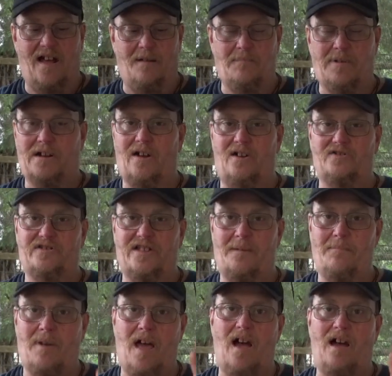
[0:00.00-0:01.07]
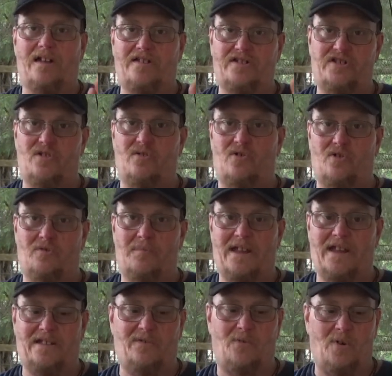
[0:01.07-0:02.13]
because that block is still going to
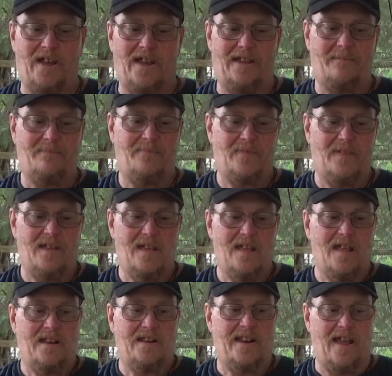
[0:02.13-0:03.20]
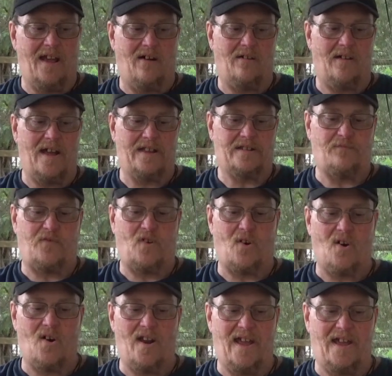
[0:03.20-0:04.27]
be in the way. Now, as
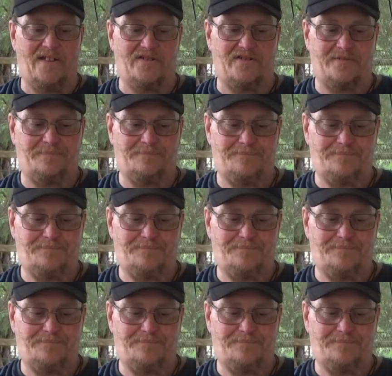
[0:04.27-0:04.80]
far as